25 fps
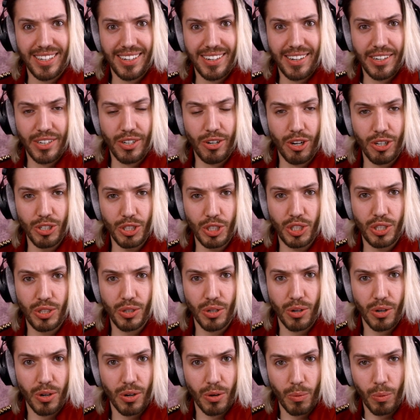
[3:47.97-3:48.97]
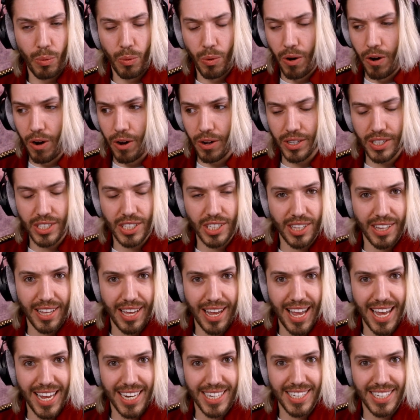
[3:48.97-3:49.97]
Not sure what
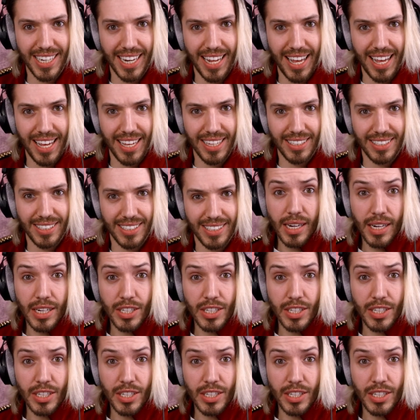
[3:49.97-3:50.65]
that is.